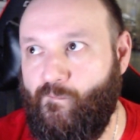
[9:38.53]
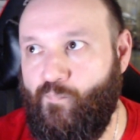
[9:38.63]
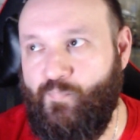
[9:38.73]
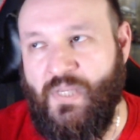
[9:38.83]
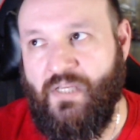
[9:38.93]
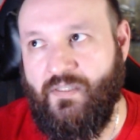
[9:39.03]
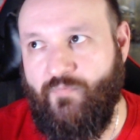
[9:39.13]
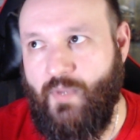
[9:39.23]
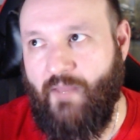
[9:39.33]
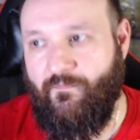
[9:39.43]
Because if you
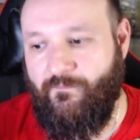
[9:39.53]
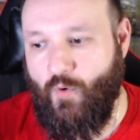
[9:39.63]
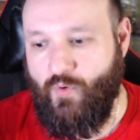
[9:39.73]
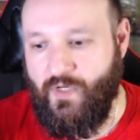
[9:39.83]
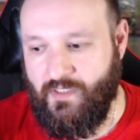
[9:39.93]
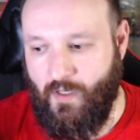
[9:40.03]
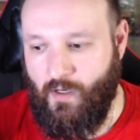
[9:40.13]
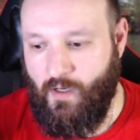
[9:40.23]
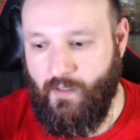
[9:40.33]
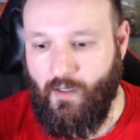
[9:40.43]
get focused
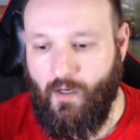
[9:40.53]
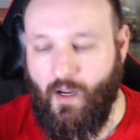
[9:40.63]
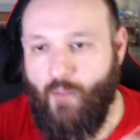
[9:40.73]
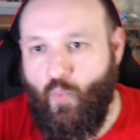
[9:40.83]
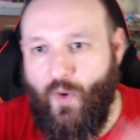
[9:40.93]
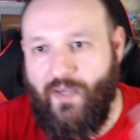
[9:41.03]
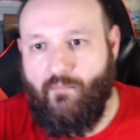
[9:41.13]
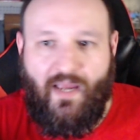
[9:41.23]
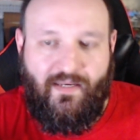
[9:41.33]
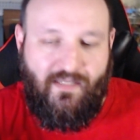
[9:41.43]
on, I'm winning
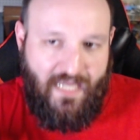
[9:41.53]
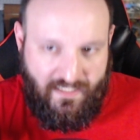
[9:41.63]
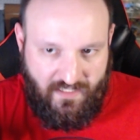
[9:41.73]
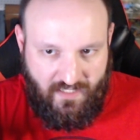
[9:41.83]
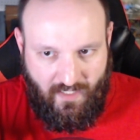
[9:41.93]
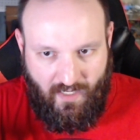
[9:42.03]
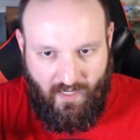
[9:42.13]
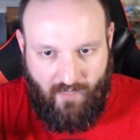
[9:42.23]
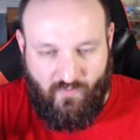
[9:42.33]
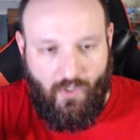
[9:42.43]
my testing
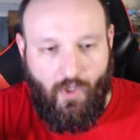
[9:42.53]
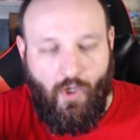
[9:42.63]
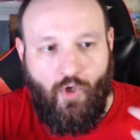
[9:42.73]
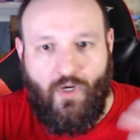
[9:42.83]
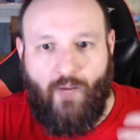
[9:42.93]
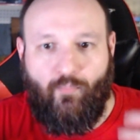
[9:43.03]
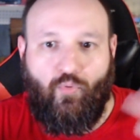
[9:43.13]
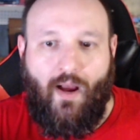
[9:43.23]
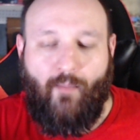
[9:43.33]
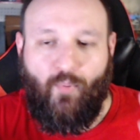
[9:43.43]
games, you're not
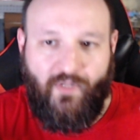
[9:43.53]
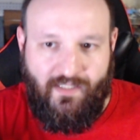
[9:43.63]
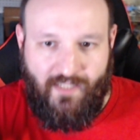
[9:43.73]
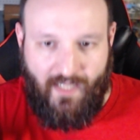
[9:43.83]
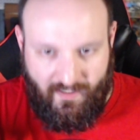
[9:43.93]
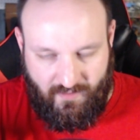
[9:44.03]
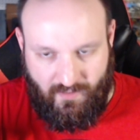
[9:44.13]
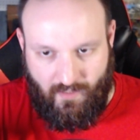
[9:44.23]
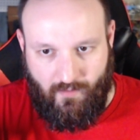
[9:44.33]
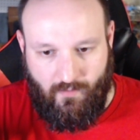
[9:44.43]
properly testing.
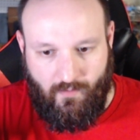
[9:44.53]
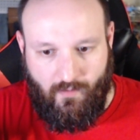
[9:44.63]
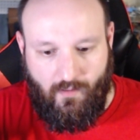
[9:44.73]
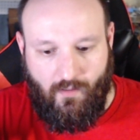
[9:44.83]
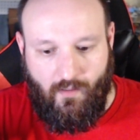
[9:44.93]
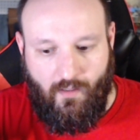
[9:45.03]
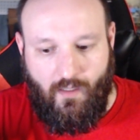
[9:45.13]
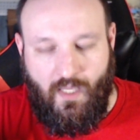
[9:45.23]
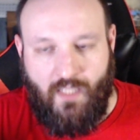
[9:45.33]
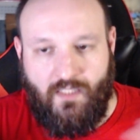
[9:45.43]

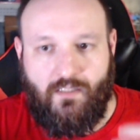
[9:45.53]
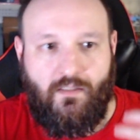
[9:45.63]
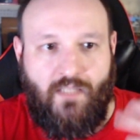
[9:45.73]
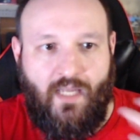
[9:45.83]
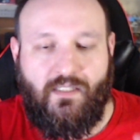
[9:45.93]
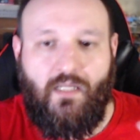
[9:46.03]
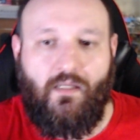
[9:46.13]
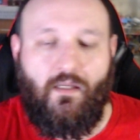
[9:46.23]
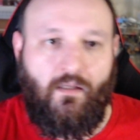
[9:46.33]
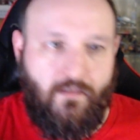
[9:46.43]

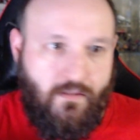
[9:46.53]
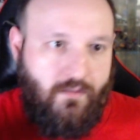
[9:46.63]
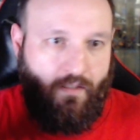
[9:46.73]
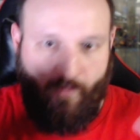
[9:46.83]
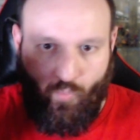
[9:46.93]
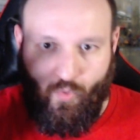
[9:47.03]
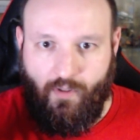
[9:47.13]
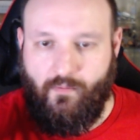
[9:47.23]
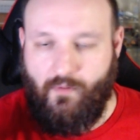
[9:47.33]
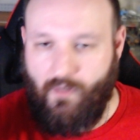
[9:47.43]
Testing is, as the word
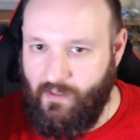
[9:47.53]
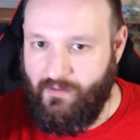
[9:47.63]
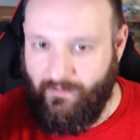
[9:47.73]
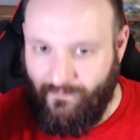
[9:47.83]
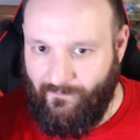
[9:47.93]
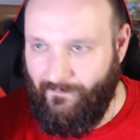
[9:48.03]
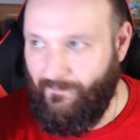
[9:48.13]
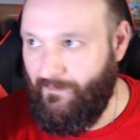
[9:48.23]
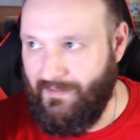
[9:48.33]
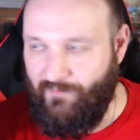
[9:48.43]
it
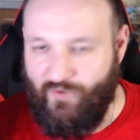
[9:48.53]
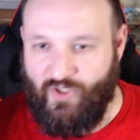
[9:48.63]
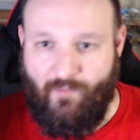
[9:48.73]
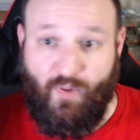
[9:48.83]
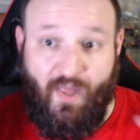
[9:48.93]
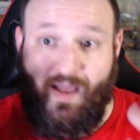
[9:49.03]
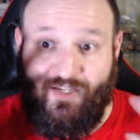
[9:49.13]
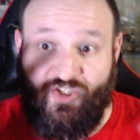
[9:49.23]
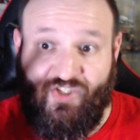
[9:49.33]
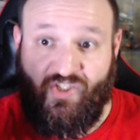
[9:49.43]
doesn't even just imply,
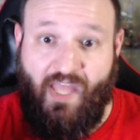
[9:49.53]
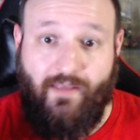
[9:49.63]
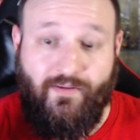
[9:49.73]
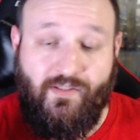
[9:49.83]
just says,